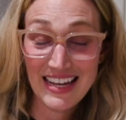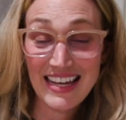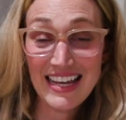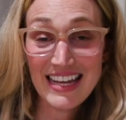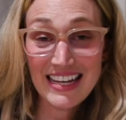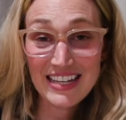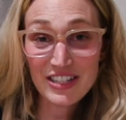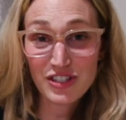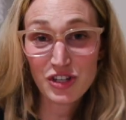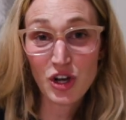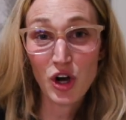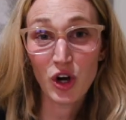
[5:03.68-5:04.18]
It
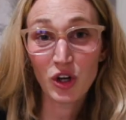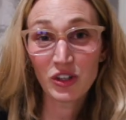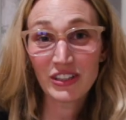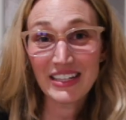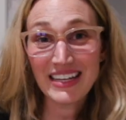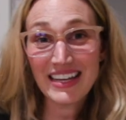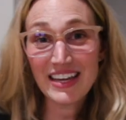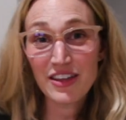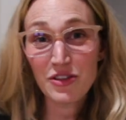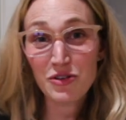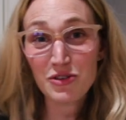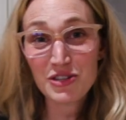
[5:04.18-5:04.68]
is
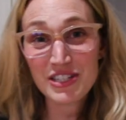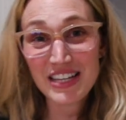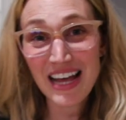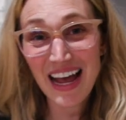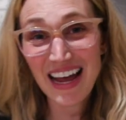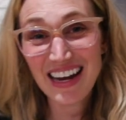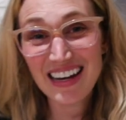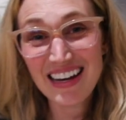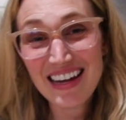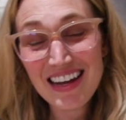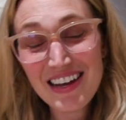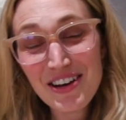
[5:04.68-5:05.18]
called Either
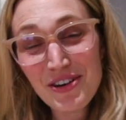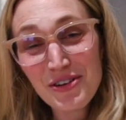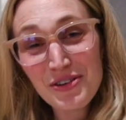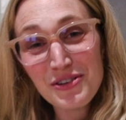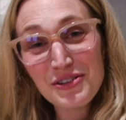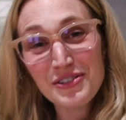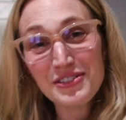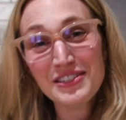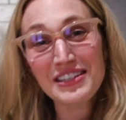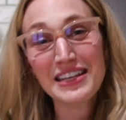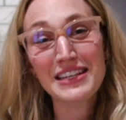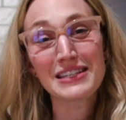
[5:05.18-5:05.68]
Side
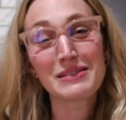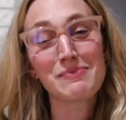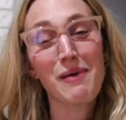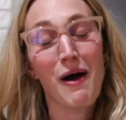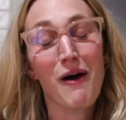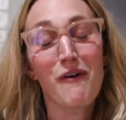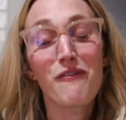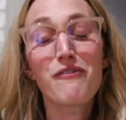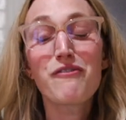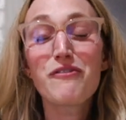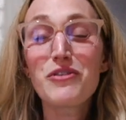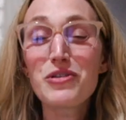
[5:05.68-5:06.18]
Eaters. It's
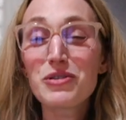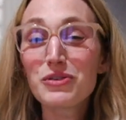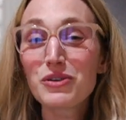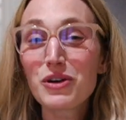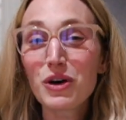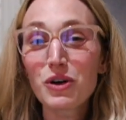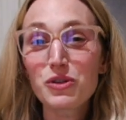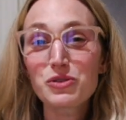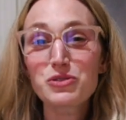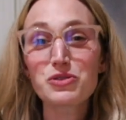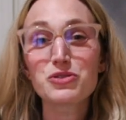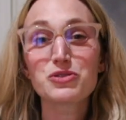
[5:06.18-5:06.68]
about food
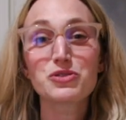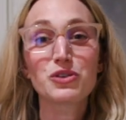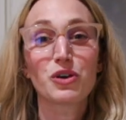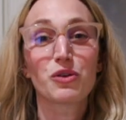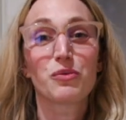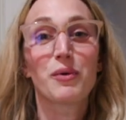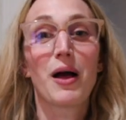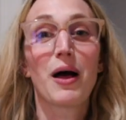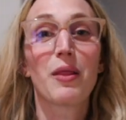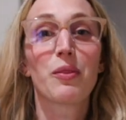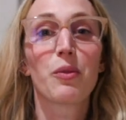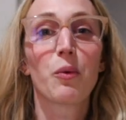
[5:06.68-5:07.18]
cultures
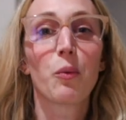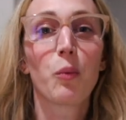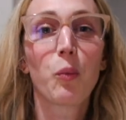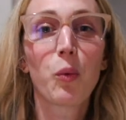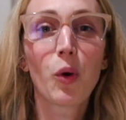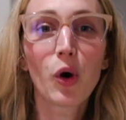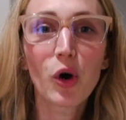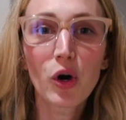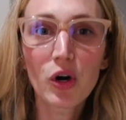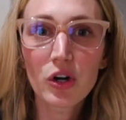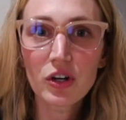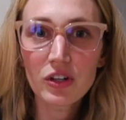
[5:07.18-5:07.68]
around the
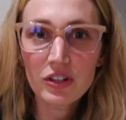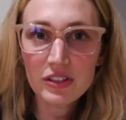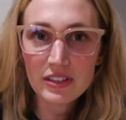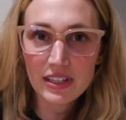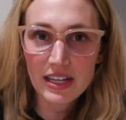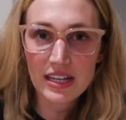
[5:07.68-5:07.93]
world.